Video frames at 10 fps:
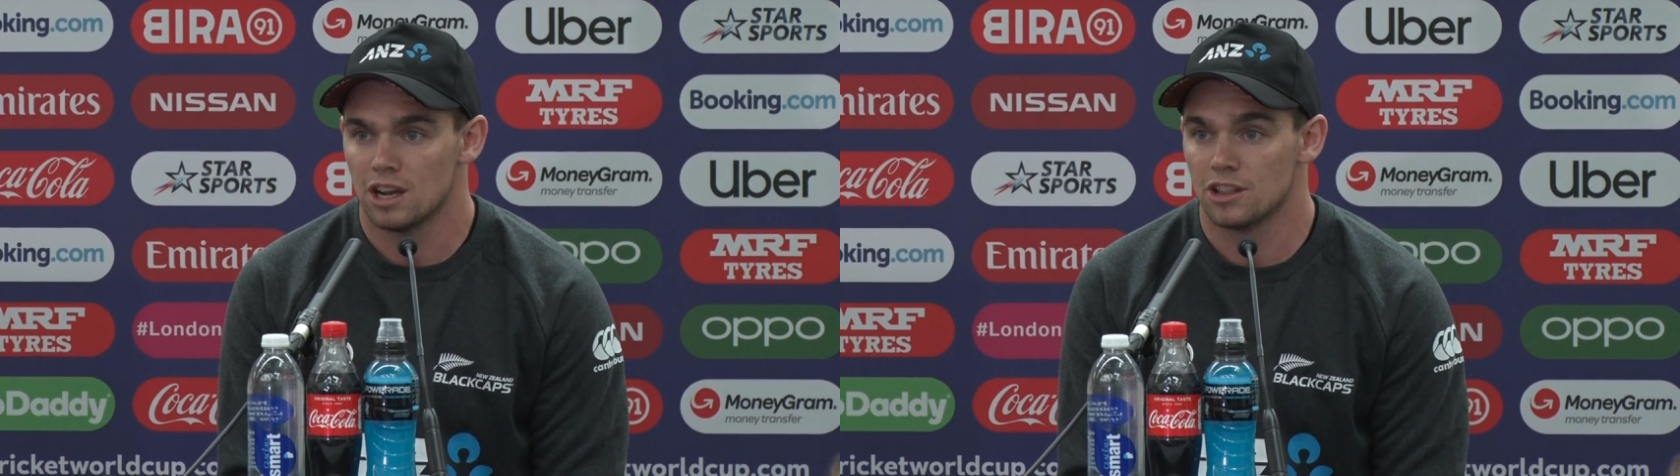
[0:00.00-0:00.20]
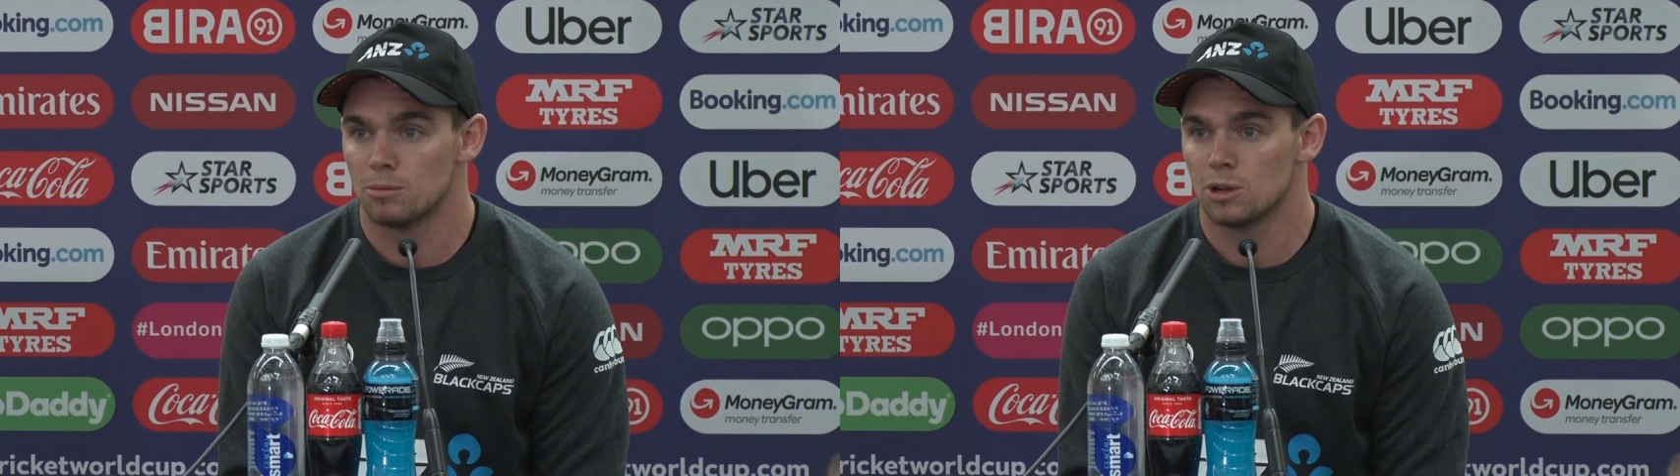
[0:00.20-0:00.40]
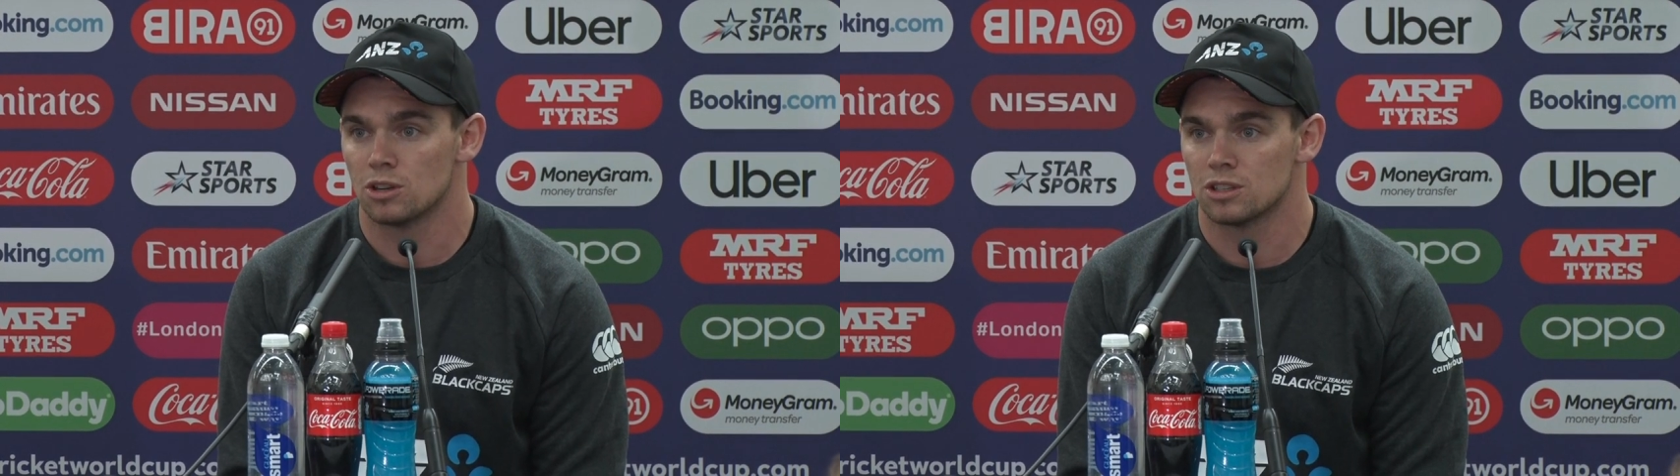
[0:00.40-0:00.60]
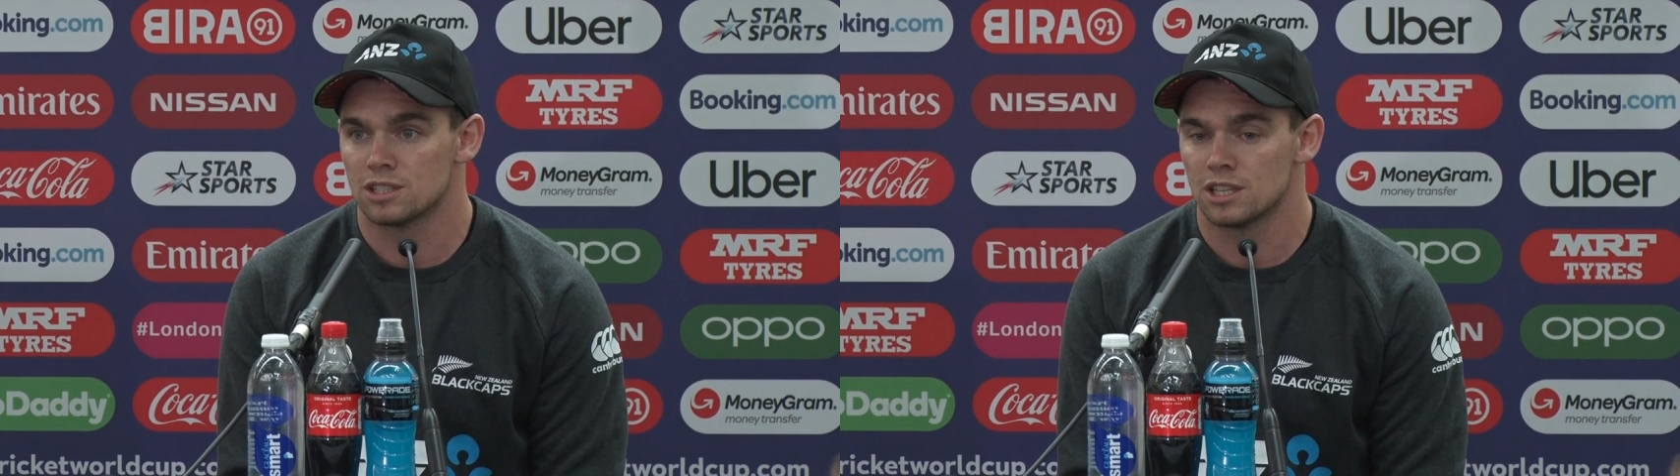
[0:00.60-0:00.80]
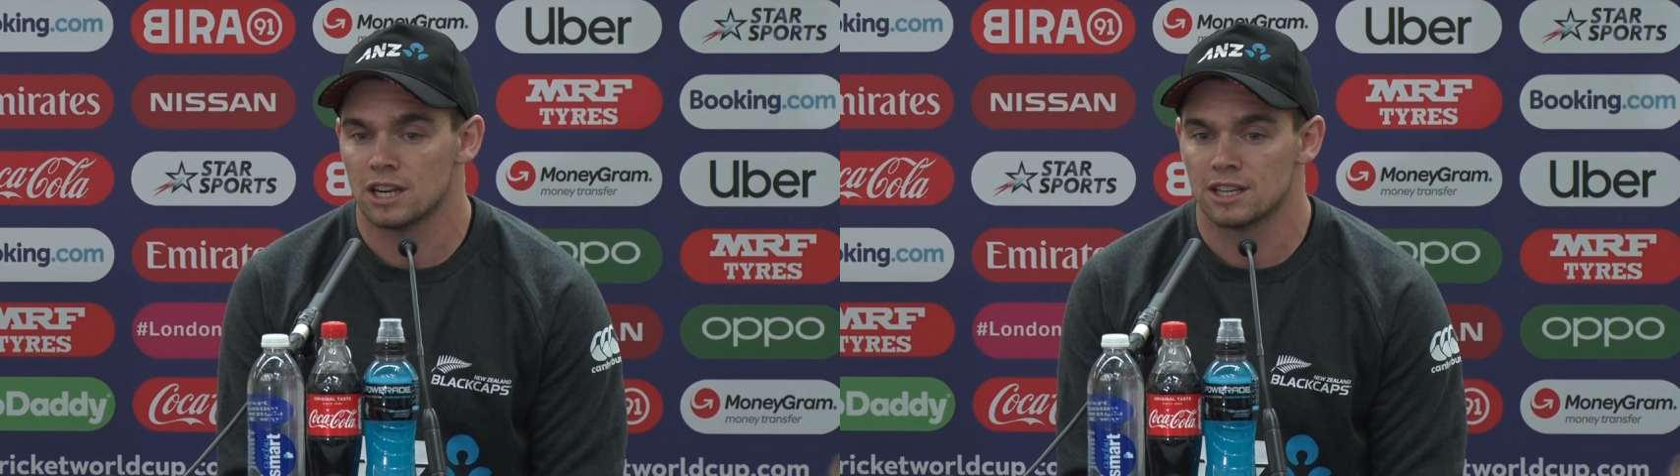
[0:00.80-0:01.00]
they'll be looking
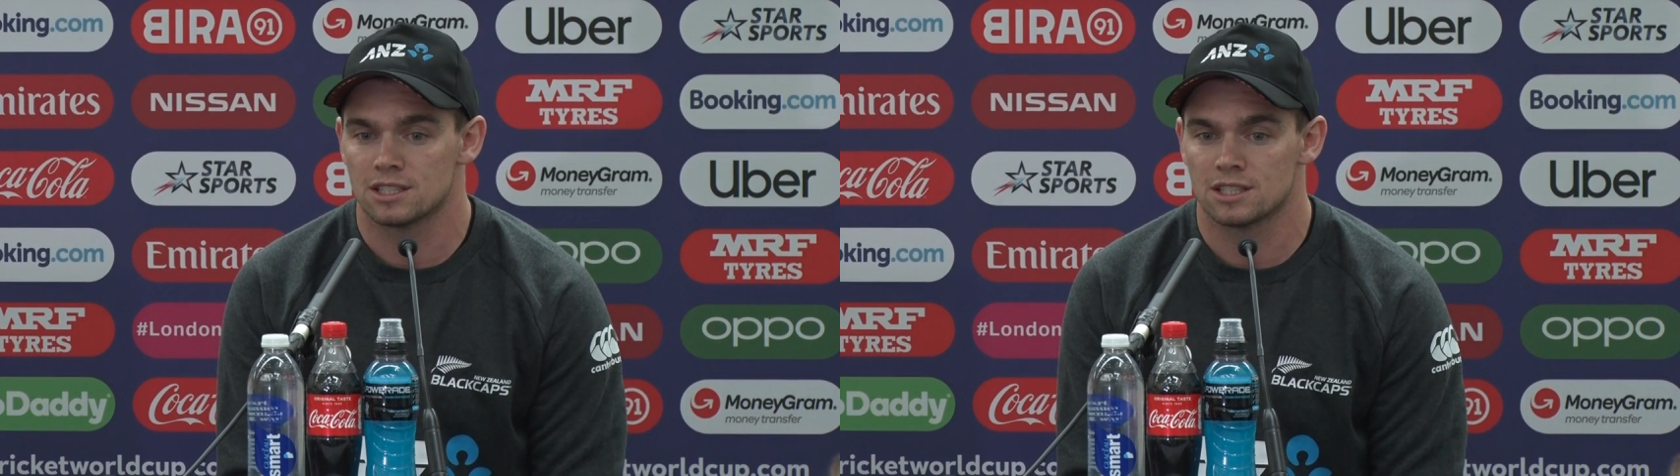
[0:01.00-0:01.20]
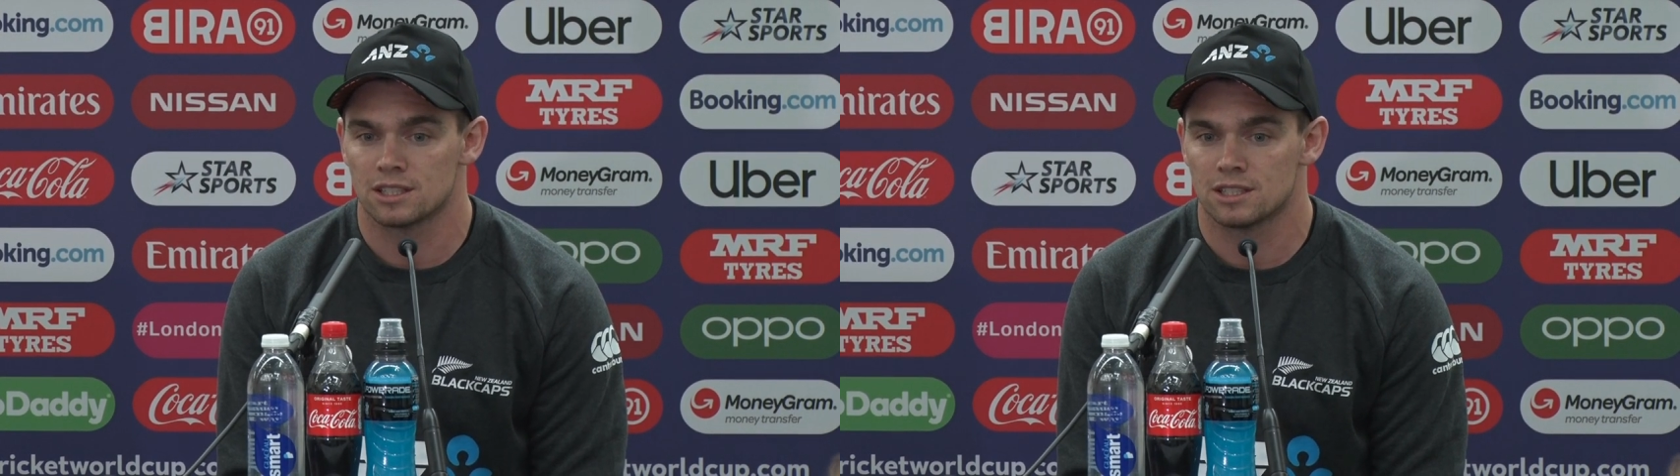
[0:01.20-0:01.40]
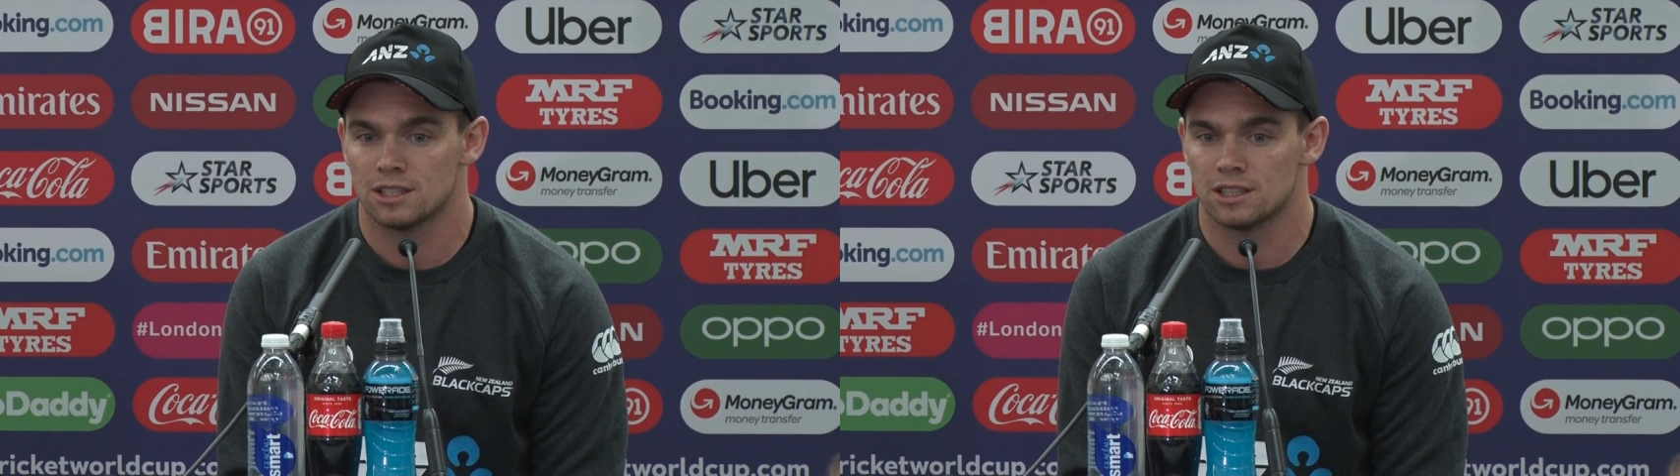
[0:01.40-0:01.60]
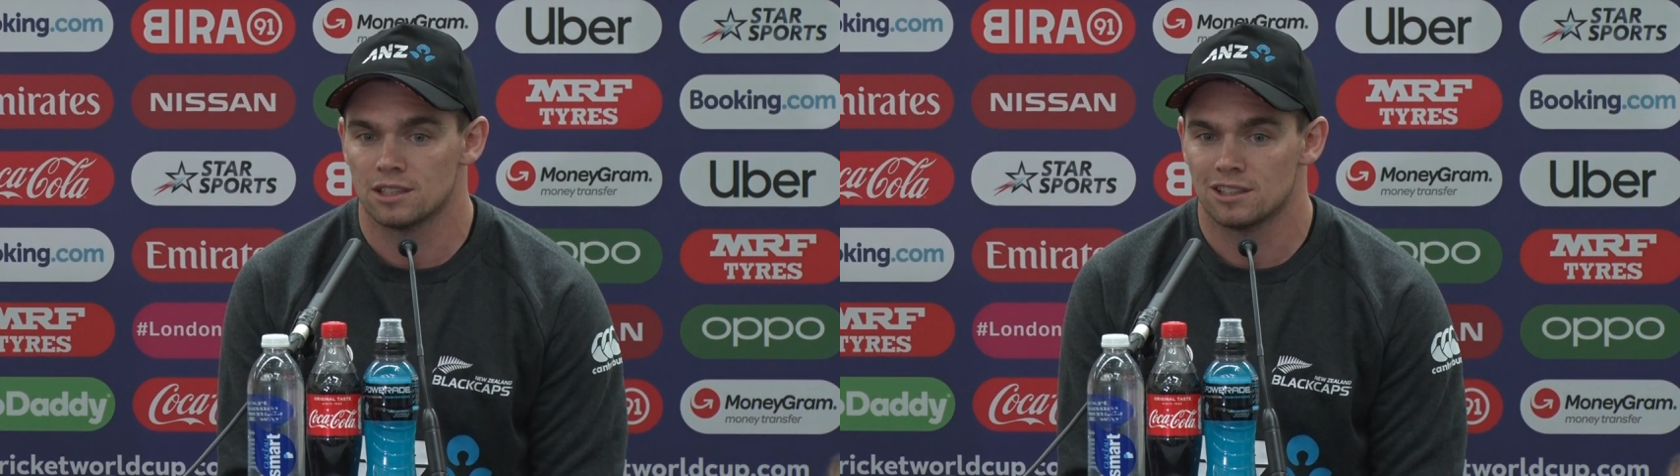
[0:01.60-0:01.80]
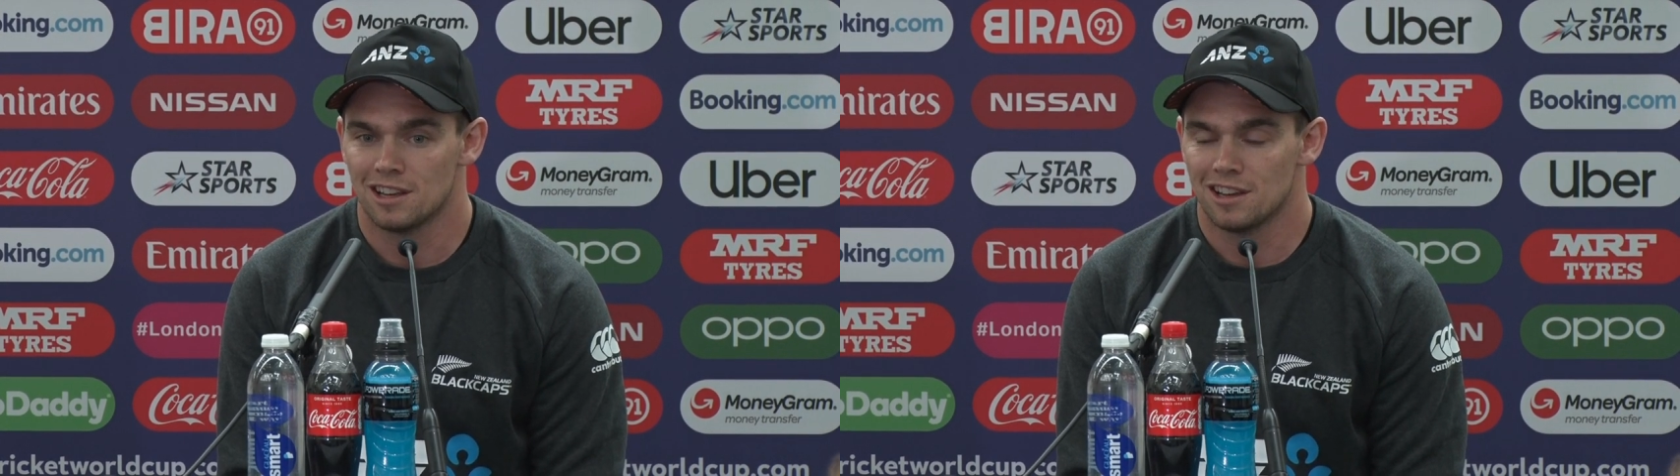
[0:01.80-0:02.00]
to, I guess, stick to